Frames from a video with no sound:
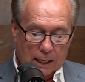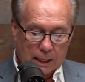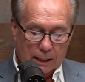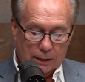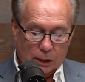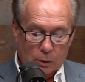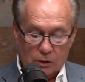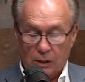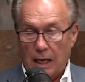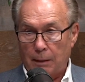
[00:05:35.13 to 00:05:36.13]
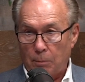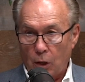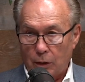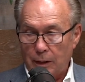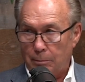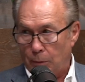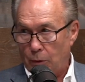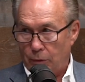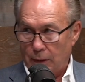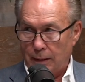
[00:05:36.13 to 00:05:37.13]
uh, the U.S. stock market,
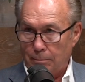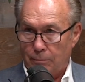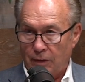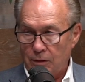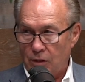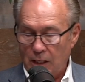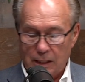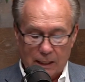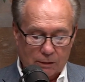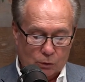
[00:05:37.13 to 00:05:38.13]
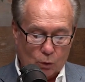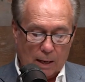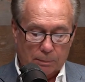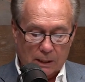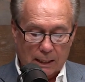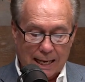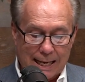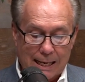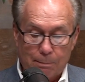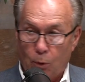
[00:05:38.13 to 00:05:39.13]
both um, funds and ETFs, dropped
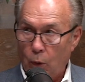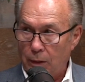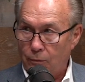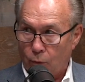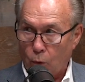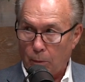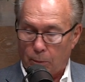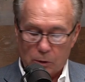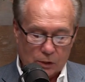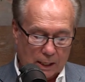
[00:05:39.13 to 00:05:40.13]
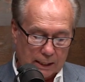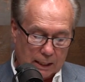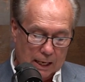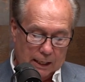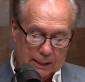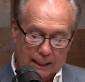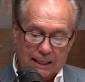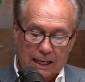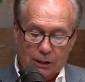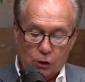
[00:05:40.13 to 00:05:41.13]
8.4%. Uh,
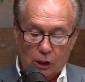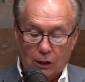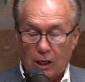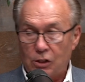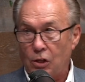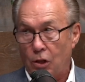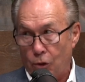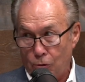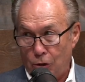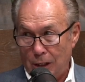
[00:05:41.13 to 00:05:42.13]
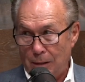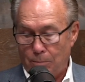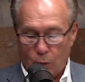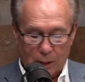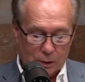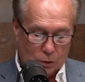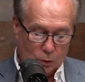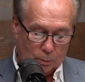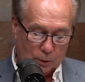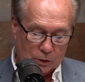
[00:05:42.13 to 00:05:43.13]
Technology lost
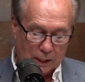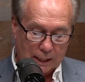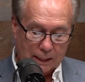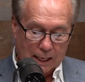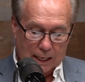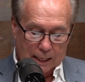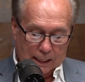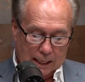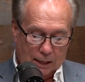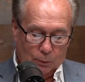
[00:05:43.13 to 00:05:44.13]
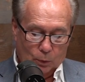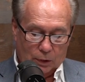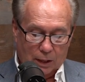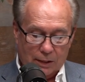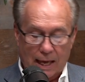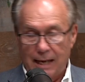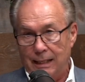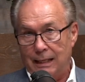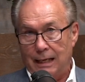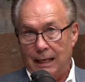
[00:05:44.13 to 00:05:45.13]
13.2%. Now, with all
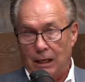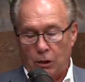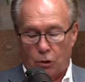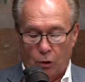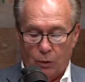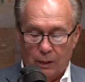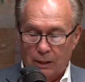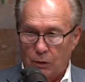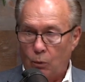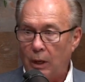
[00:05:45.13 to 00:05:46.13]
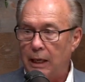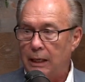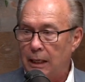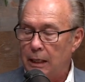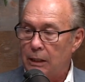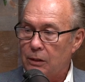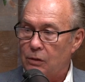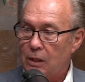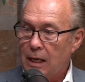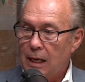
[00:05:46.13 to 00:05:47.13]
that occurring the way it
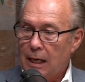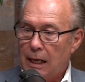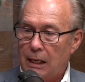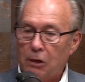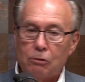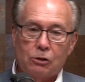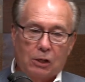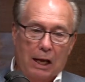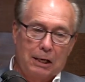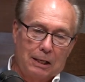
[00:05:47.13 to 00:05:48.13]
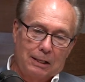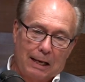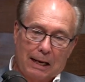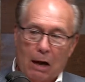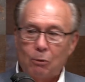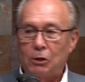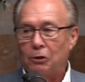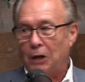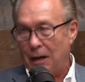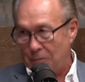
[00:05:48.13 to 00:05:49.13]
is, and understanding that now we
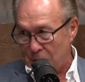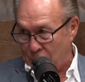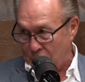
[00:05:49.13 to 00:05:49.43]
don't have the